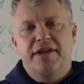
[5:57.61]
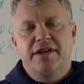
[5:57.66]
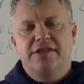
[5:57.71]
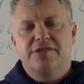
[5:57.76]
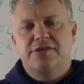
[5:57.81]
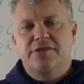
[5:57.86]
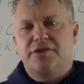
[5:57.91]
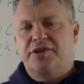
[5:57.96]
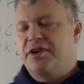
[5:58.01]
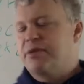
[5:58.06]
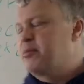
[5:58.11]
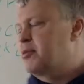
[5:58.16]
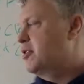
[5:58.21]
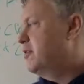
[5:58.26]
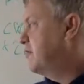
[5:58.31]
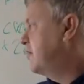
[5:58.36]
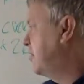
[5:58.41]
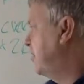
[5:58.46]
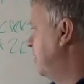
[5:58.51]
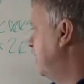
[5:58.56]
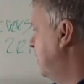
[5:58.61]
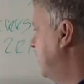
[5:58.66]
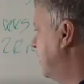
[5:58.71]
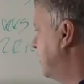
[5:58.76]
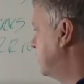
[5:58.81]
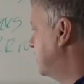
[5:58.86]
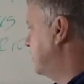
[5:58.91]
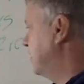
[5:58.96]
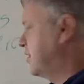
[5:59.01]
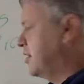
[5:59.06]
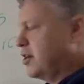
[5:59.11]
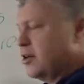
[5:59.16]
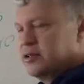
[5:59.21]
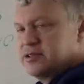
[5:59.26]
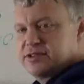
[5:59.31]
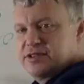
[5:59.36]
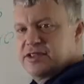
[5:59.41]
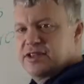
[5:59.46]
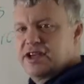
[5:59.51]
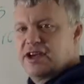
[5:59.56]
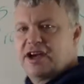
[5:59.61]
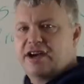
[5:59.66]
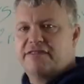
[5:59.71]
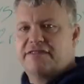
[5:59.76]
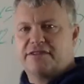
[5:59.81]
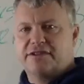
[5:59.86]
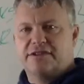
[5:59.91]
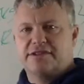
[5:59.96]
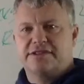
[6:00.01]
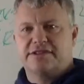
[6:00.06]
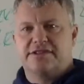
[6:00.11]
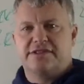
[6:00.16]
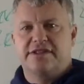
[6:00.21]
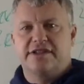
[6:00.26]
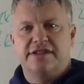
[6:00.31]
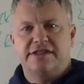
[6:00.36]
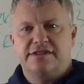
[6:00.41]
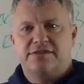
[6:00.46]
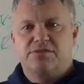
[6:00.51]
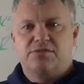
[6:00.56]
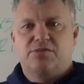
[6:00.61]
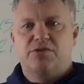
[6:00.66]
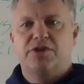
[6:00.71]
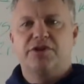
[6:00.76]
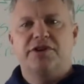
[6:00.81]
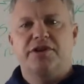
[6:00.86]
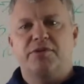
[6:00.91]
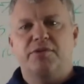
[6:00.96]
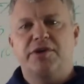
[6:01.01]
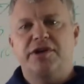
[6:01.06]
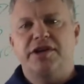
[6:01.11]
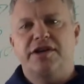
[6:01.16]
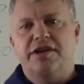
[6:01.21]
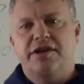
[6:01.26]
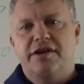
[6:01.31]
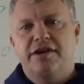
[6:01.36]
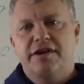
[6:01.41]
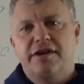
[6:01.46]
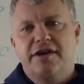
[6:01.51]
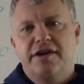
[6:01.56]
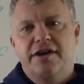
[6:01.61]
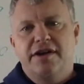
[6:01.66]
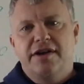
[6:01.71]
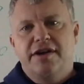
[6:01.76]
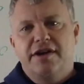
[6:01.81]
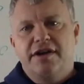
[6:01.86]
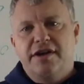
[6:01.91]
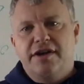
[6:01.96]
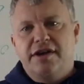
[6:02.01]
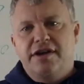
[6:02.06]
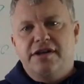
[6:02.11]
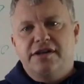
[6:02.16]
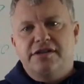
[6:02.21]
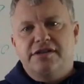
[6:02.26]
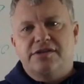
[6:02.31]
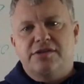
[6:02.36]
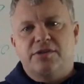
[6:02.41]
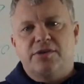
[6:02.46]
So the number of clicks that goes to the offer is really weak. So